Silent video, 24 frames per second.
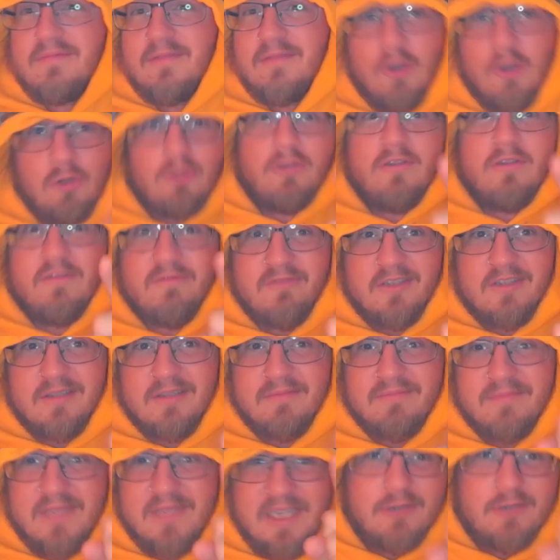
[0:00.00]
All of them,
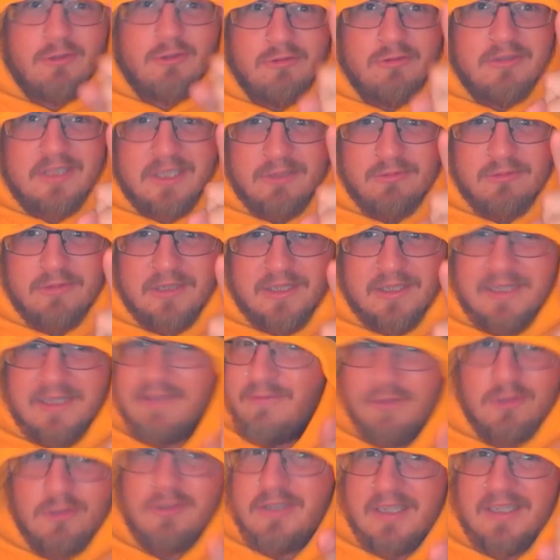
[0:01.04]
including this one, even
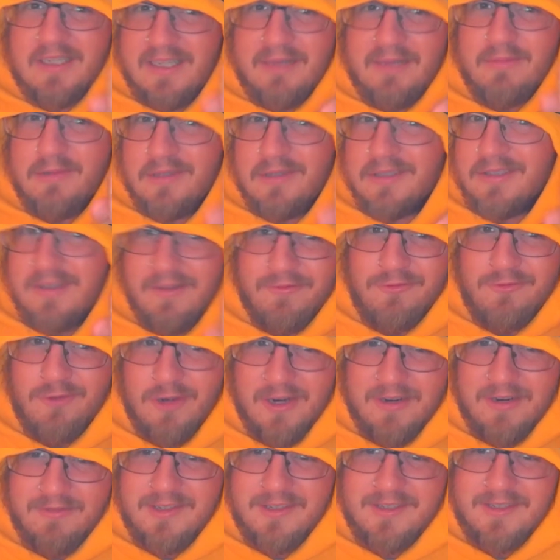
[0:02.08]
though it's not labeled as
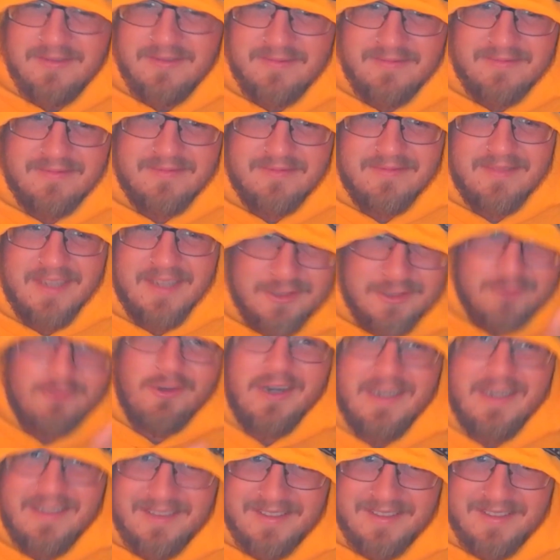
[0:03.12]
Lovecraft. It's great.